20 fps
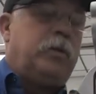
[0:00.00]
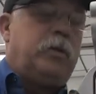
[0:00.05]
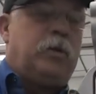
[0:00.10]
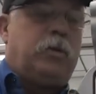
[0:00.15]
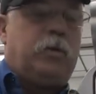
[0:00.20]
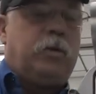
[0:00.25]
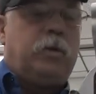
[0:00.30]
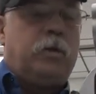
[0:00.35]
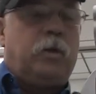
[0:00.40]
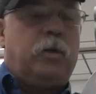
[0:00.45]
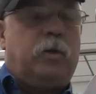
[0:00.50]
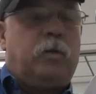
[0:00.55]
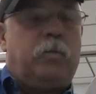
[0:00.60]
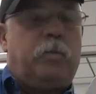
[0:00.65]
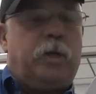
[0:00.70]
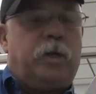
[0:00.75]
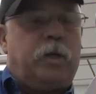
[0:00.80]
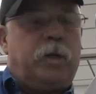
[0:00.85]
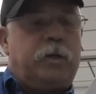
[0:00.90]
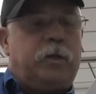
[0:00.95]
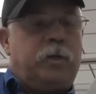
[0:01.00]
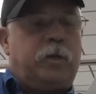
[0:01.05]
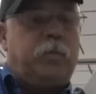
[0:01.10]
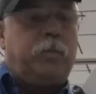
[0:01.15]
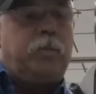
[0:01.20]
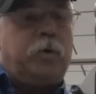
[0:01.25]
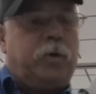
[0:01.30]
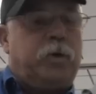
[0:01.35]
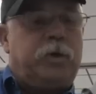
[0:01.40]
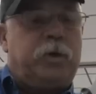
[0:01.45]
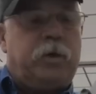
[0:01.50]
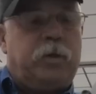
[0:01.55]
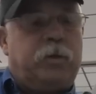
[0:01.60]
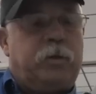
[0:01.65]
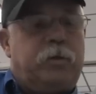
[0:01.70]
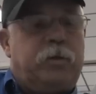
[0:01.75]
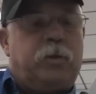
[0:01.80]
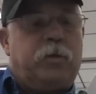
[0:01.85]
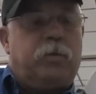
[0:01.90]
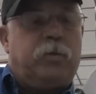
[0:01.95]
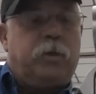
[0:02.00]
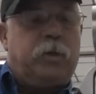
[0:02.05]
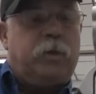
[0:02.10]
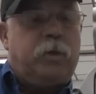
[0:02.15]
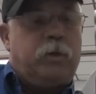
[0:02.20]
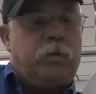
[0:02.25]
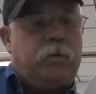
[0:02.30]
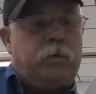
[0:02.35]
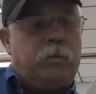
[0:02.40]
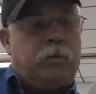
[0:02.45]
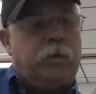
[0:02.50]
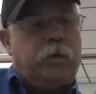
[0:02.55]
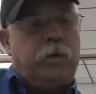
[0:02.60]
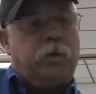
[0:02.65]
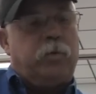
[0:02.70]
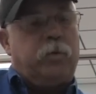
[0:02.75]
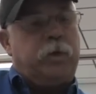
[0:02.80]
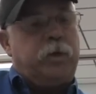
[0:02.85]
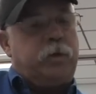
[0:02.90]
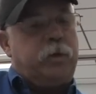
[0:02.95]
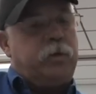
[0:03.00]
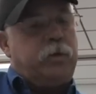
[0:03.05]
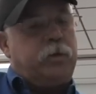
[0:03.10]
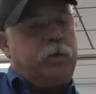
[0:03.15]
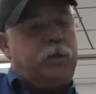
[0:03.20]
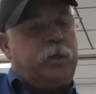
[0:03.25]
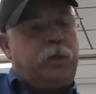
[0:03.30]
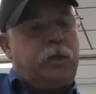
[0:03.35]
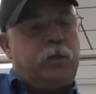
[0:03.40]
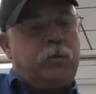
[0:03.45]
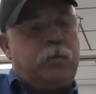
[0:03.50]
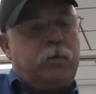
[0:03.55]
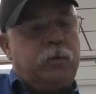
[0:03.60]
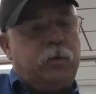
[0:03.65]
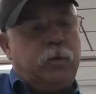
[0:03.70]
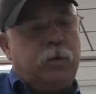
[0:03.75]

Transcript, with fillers: Turn it a little bit as you push it so that it'll go into the seal.